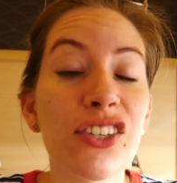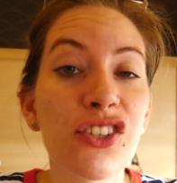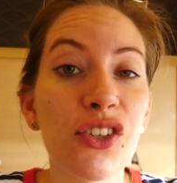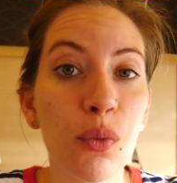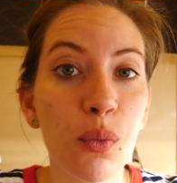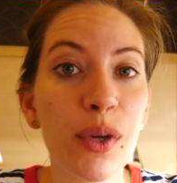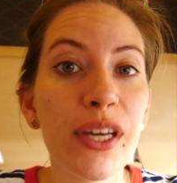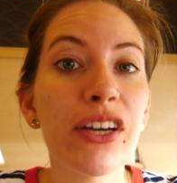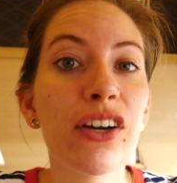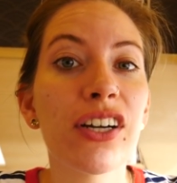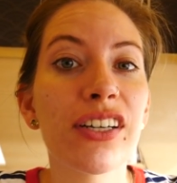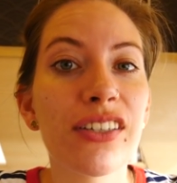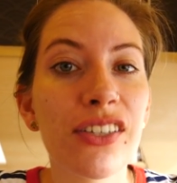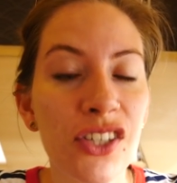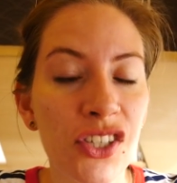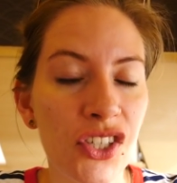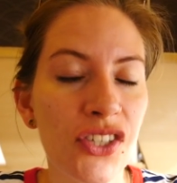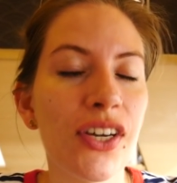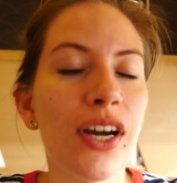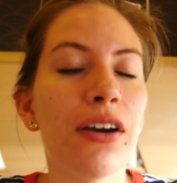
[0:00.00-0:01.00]
So we are
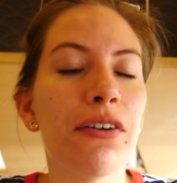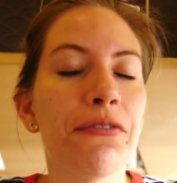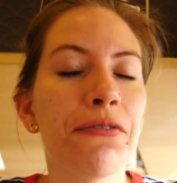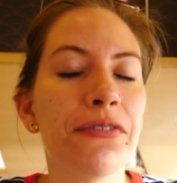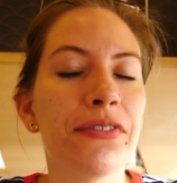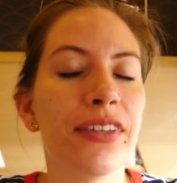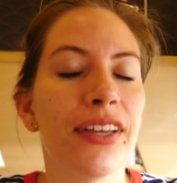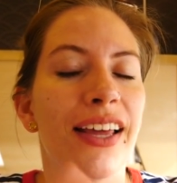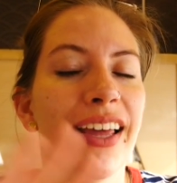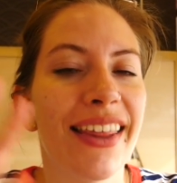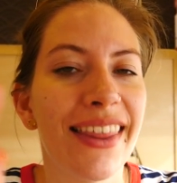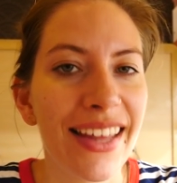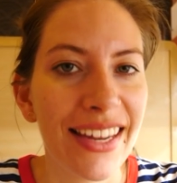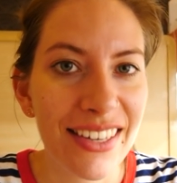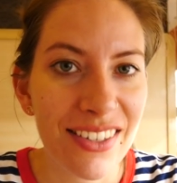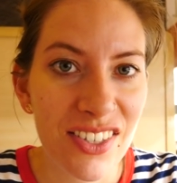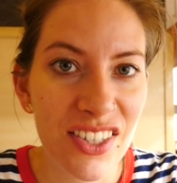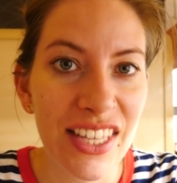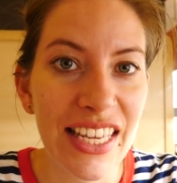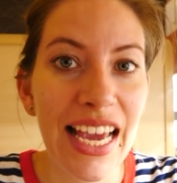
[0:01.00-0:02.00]
stuffed.
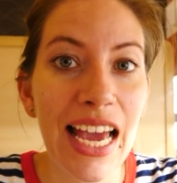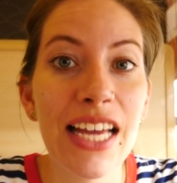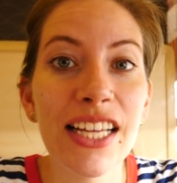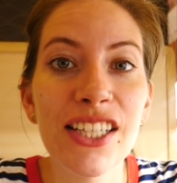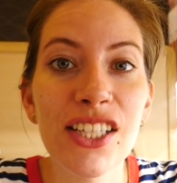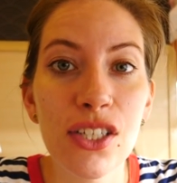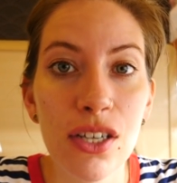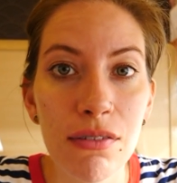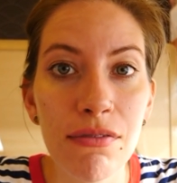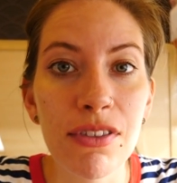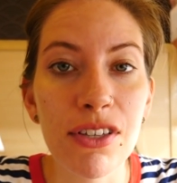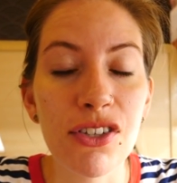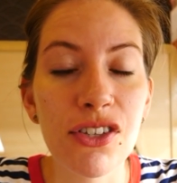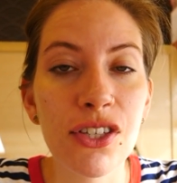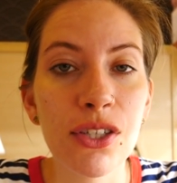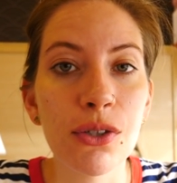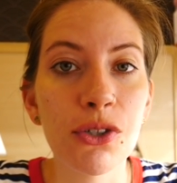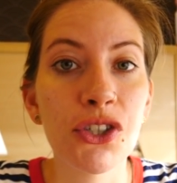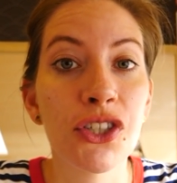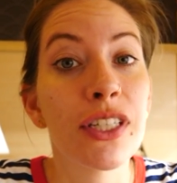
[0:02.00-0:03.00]
That is the end of the
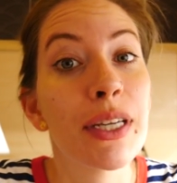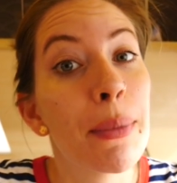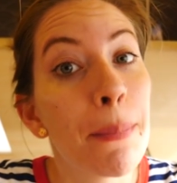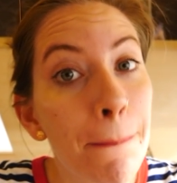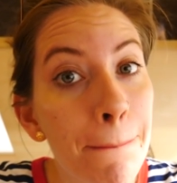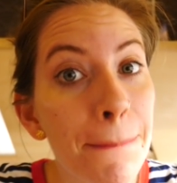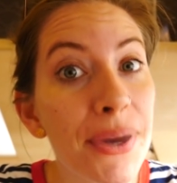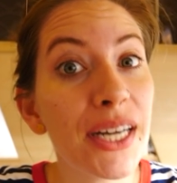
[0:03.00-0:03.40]
sushi,